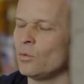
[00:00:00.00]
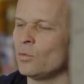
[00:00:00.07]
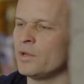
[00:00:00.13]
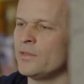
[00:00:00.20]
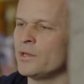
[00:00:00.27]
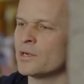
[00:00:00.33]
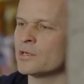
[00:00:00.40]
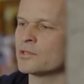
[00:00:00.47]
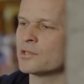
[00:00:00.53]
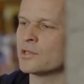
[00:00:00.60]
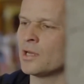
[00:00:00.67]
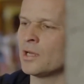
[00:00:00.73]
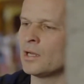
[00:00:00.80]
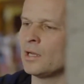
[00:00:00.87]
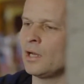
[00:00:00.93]
when there's
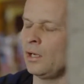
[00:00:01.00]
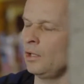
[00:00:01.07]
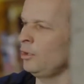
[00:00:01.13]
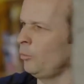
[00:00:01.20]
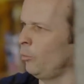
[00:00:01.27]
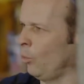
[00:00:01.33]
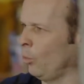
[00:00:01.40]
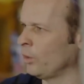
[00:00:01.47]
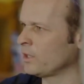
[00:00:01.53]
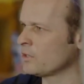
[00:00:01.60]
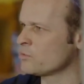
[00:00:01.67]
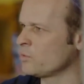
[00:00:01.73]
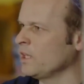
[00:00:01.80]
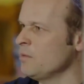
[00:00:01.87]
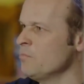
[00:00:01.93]
uh, a little boy
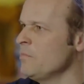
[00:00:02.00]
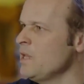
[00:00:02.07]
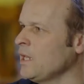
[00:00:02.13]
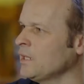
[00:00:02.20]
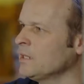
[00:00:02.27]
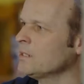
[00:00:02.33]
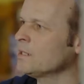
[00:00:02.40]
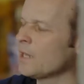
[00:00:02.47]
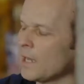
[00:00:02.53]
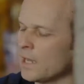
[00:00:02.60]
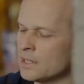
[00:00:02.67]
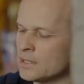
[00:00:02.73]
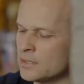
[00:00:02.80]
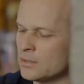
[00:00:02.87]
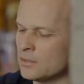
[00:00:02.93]
that's really mean mm
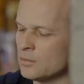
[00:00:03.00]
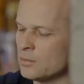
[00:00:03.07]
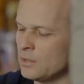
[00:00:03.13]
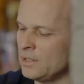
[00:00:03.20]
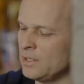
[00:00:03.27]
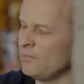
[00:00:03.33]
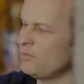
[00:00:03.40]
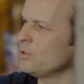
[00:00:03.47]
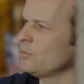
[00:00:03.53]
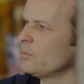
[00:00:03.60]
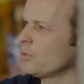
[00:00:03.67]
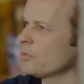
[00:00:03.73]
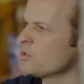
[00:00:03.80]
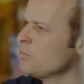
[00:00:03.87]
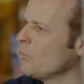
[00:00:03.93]
-hmm. and to give you
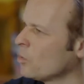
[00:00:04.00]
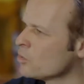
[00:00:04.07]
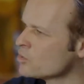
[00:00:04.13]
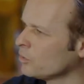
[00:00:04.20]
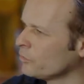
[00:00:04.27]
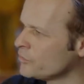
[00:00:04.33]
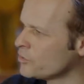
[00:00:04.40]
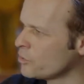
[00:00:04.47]
those emotional